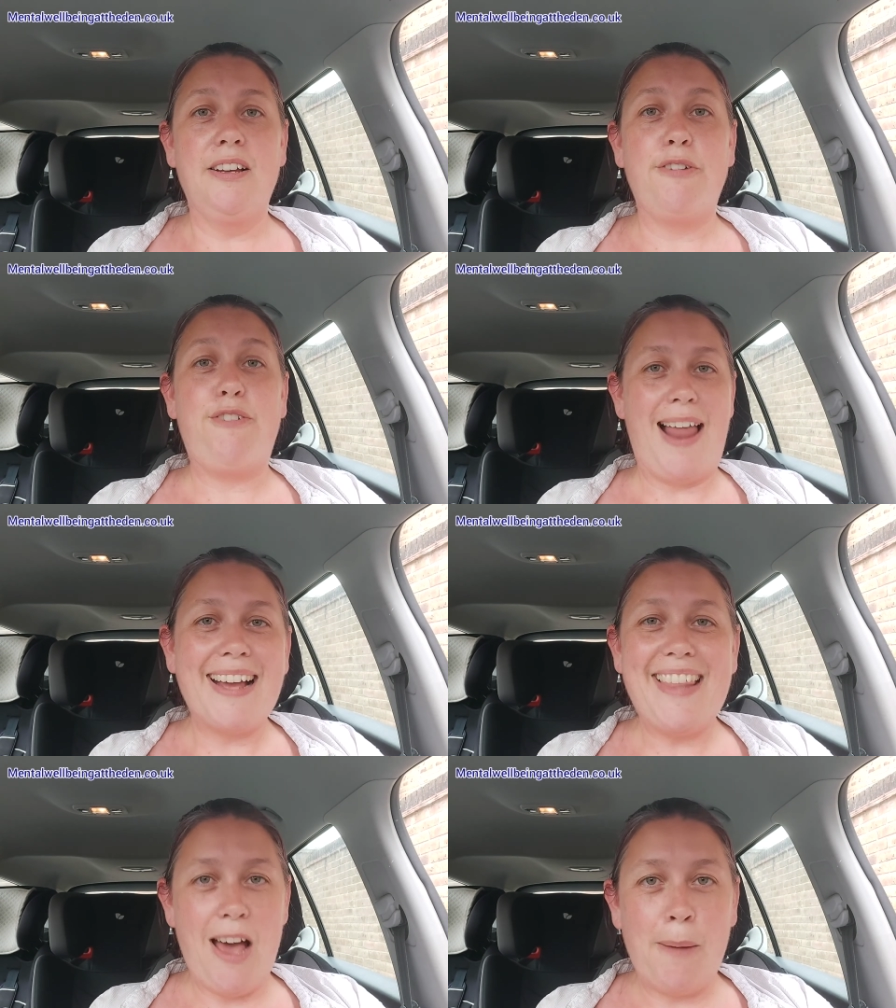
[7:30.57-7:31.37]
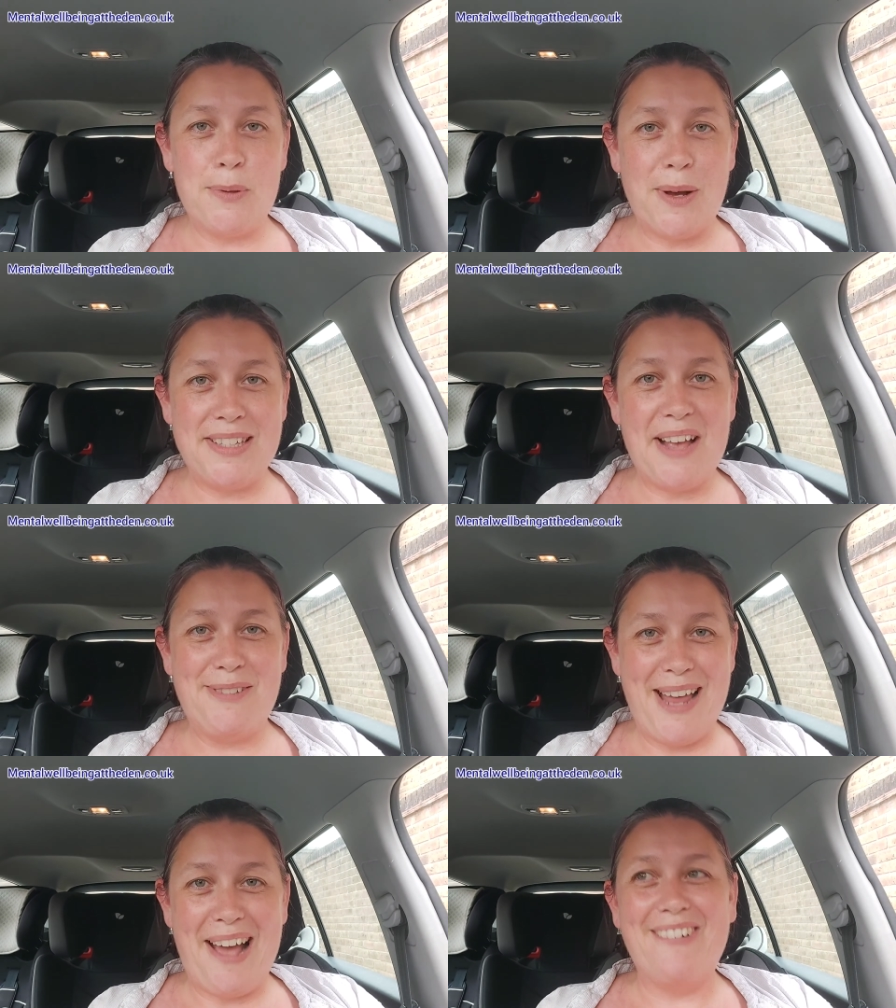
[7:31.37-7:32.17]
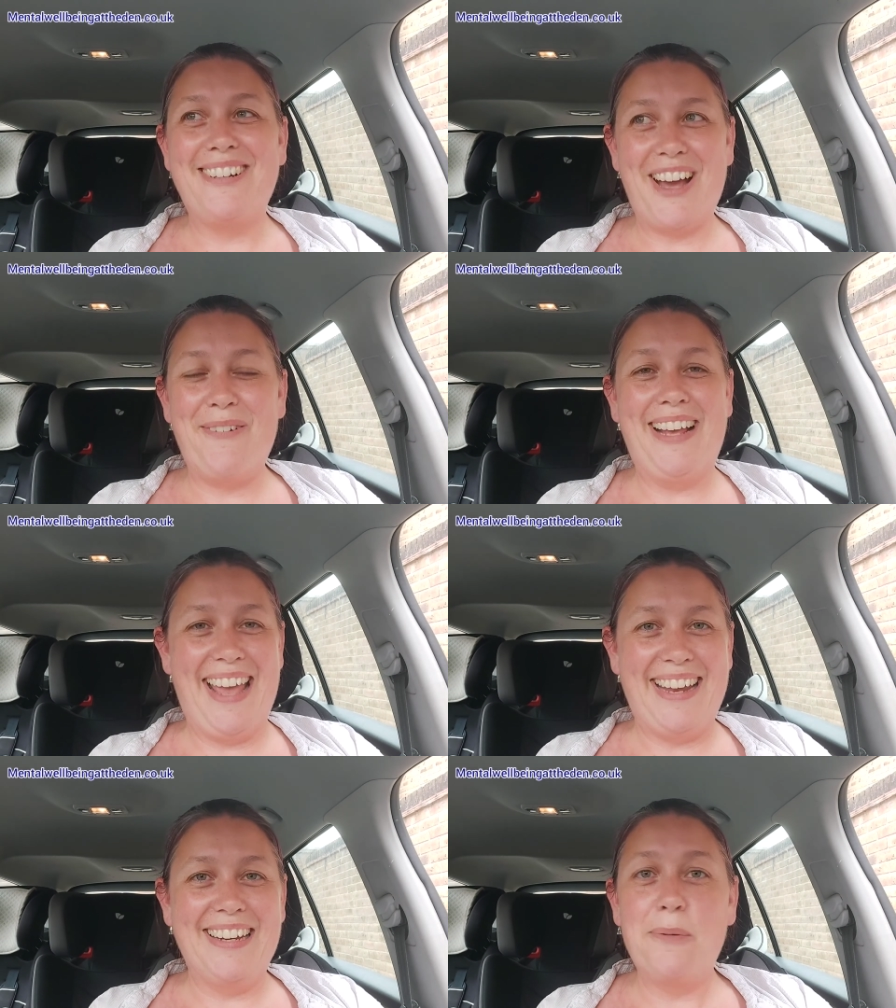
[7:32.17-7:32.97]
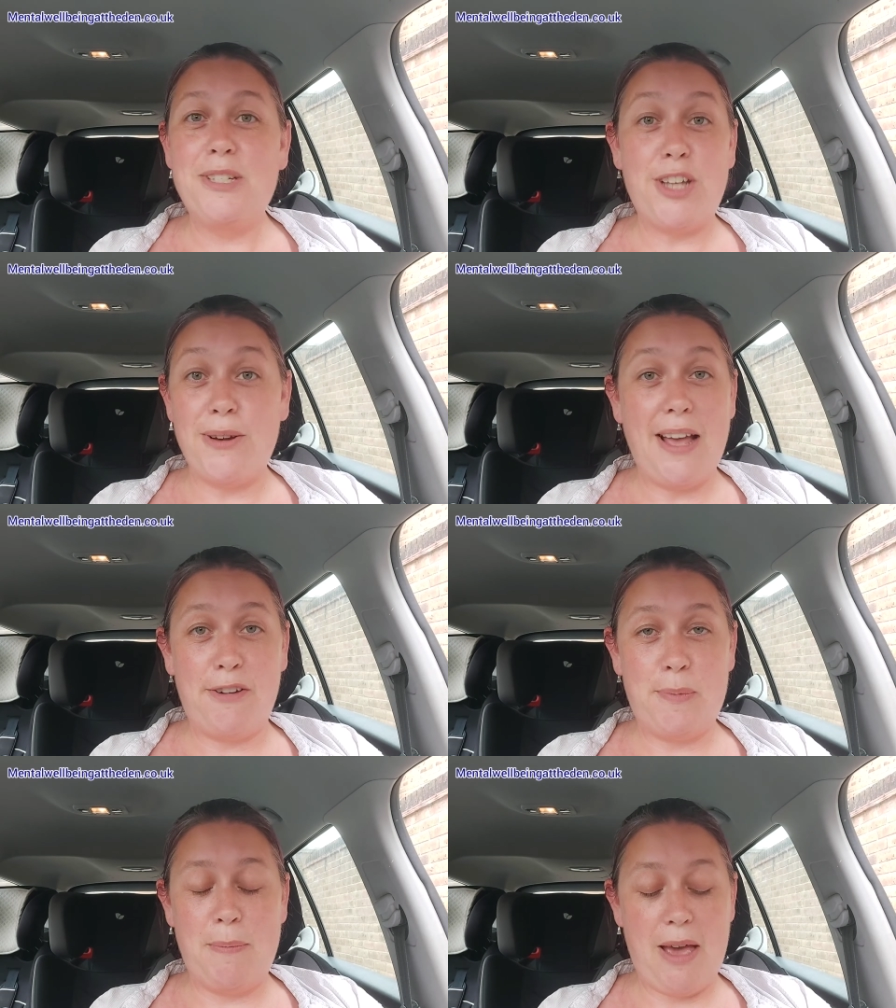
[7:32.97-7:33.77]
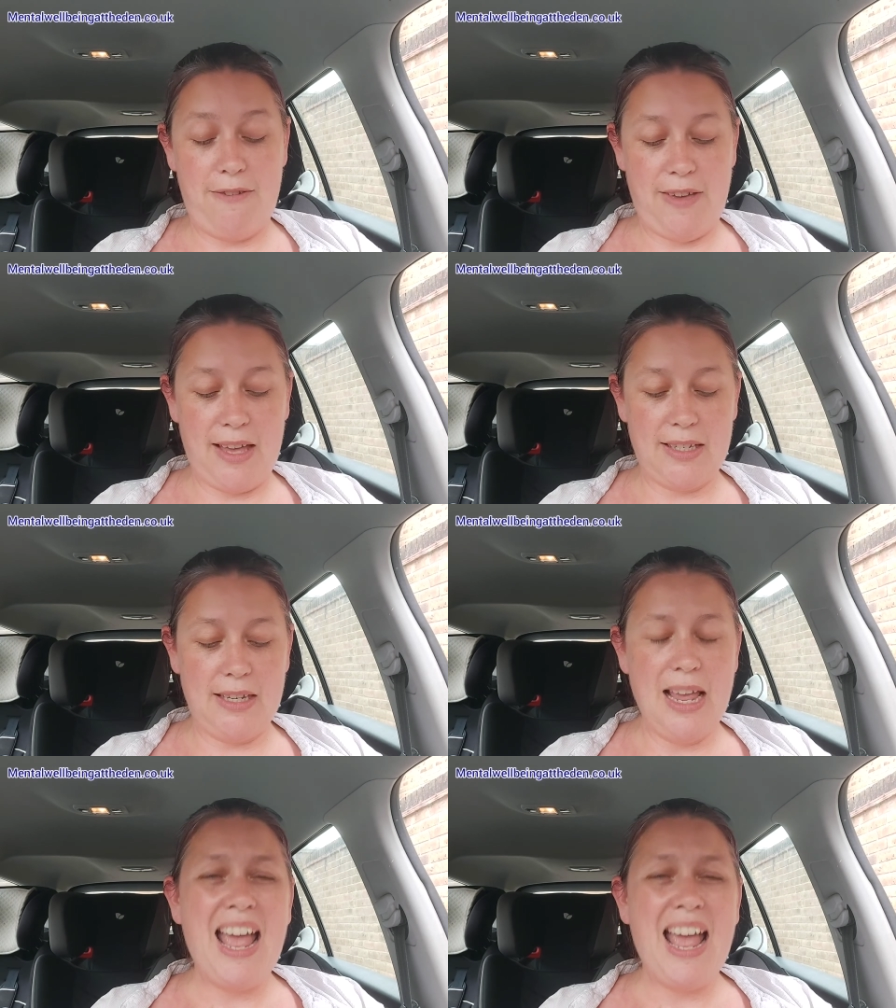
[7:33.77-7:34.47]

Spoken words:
flag that up to ourselves now going in. We don't have to be perfect.